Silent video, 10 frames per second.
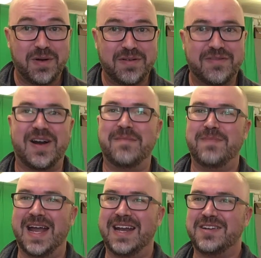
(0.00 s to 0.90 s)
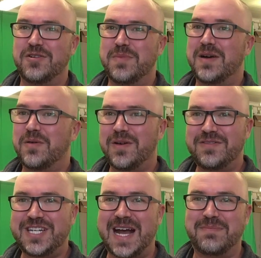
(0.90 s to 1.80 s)
from Manitoba ORF
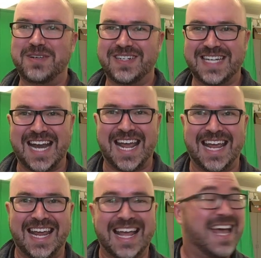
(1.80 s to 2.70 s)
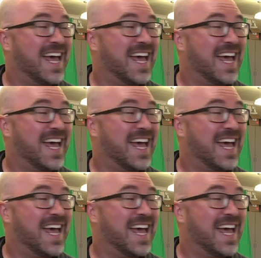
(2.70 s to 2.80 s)
chapter today.